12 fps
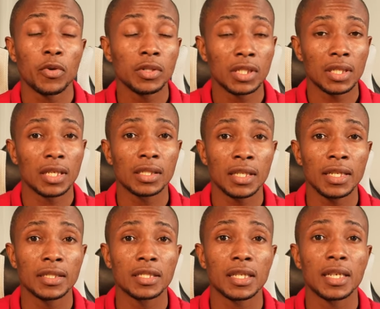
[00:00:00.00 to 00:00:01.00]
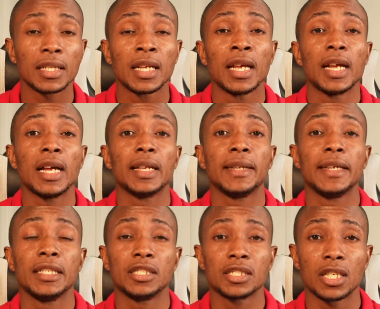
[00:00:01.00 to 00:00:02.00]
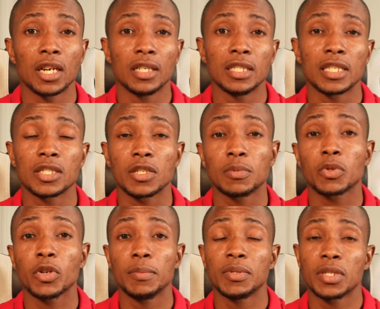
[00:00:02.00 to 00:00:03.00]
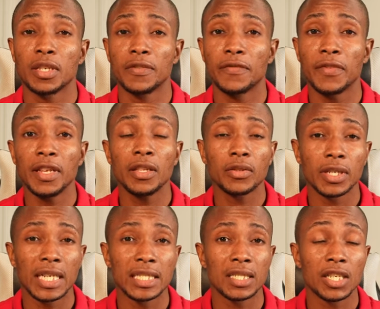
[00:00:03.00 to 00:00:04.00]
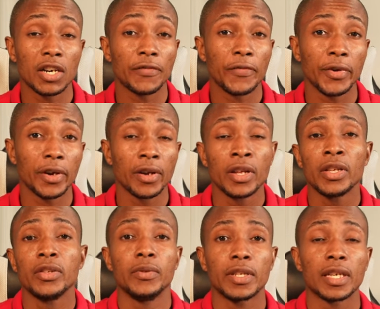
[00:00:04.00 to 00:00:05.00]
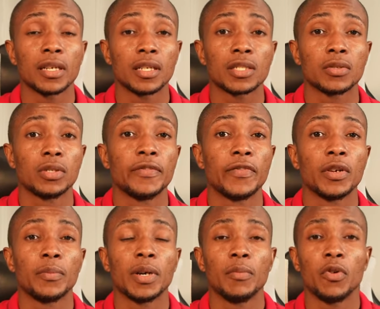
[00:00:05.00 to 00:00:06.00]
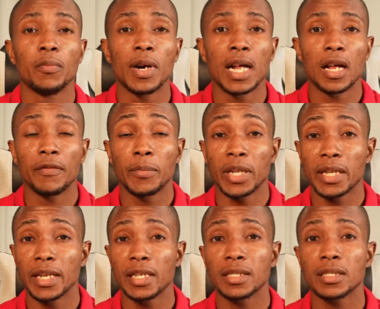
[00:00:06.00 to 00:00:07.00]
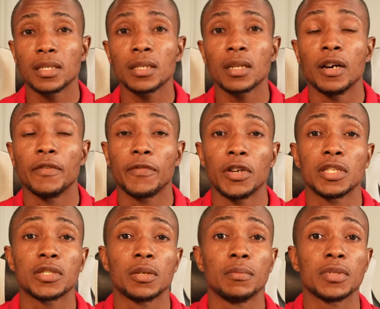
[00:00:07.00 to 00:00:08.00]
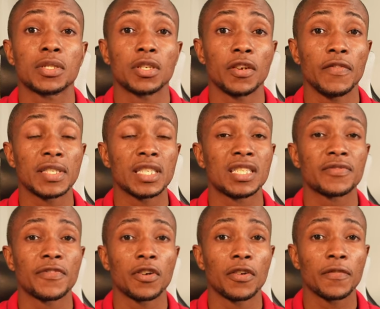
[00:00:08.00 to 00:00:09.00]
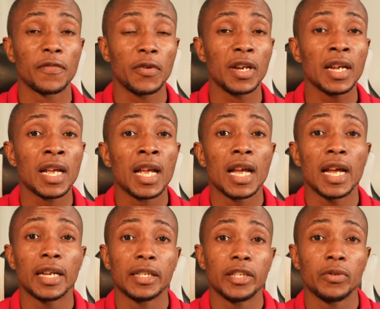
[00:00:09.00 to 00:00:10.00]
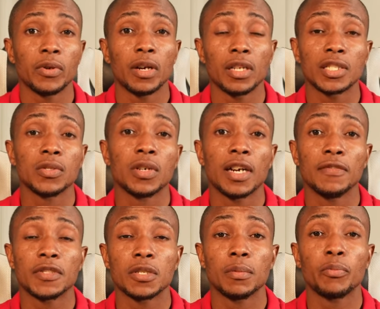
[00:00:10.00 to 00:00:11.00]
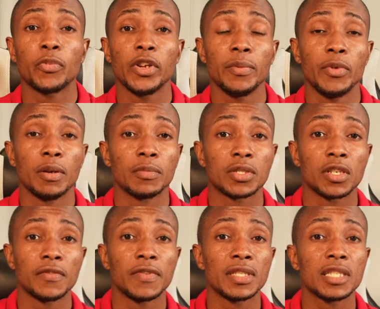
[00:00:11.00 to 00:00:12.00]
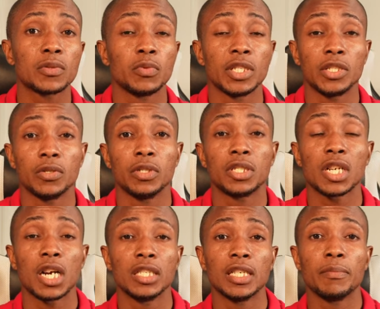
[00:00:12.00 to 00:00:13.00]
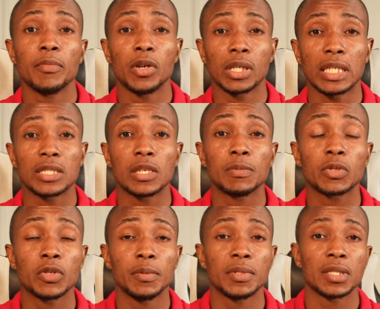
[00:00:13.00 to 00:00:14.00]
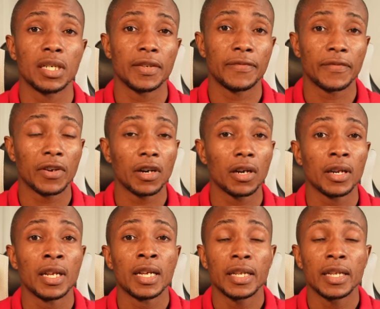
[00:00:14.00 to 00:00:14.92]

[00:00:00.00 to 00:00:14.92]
put it on the internet, and then charge a subscription fee to that software. You can also develop a mobile application, offer some services for free, and you also have some premium services which you charge a monthly subscription for.